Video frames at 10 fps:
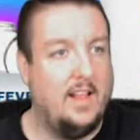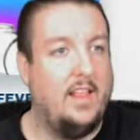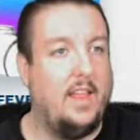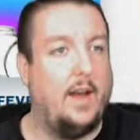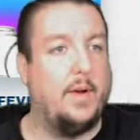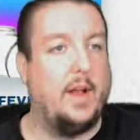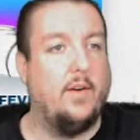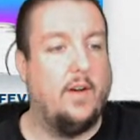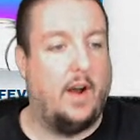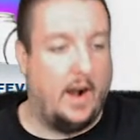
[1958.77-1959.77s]
There we go.
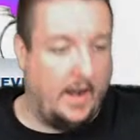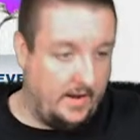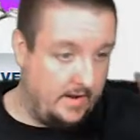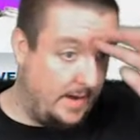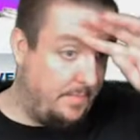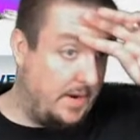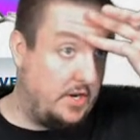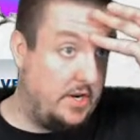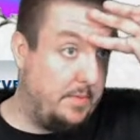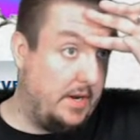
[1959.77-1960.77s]
All right. Nightbot
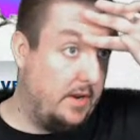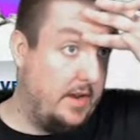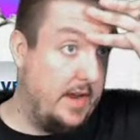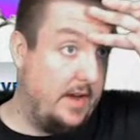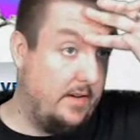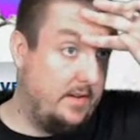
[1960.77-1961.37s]
should be good now.